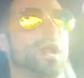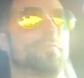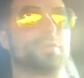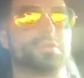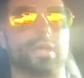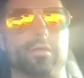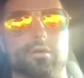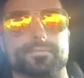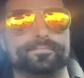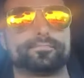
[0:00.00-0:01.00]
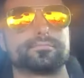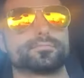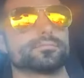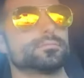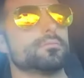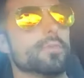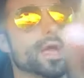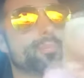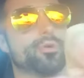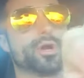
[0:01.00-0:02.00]
and I are putting together
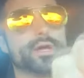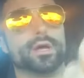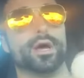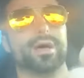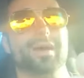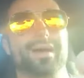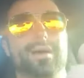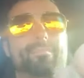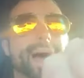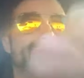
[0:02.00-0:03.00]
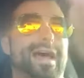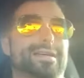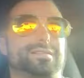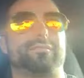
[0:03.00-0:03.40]
a pretty badass